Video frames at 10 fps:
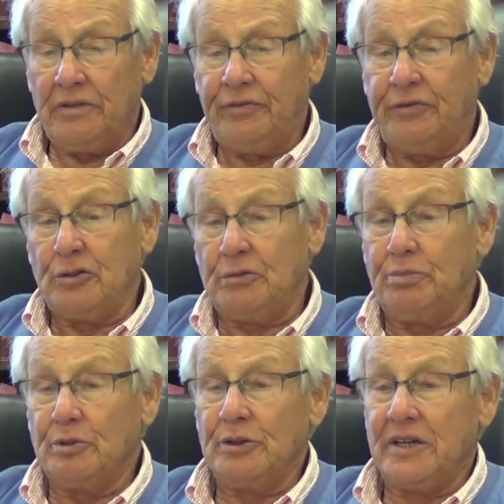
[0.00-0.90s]
food
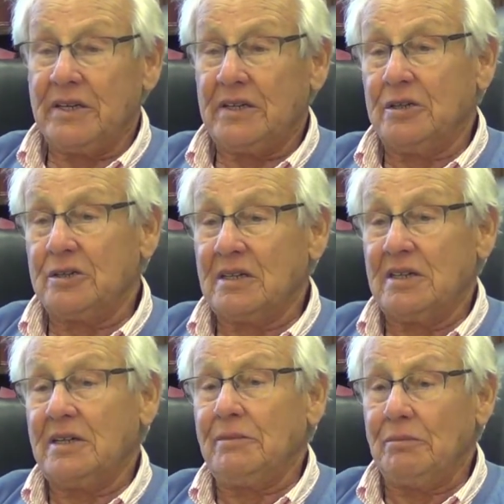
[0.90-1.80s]
boy at the
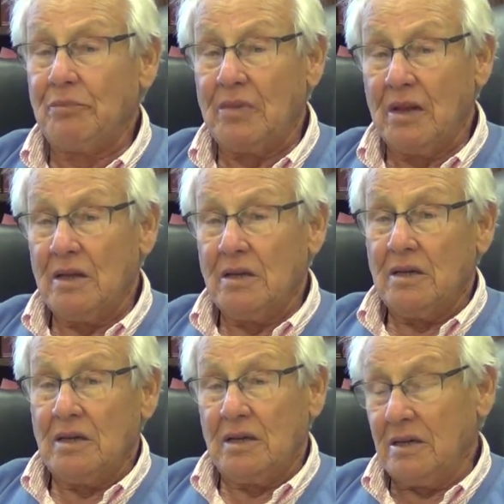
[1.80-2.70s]
time.
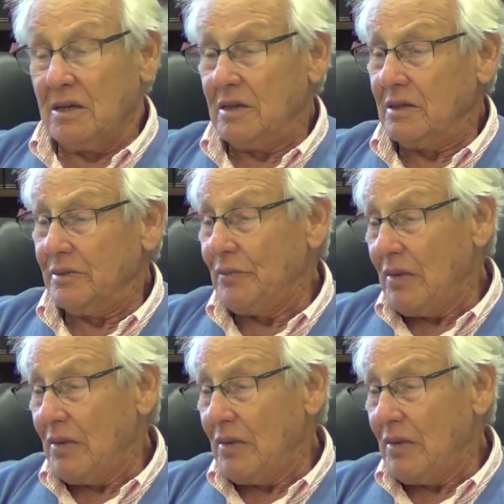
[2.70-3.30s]
Uh,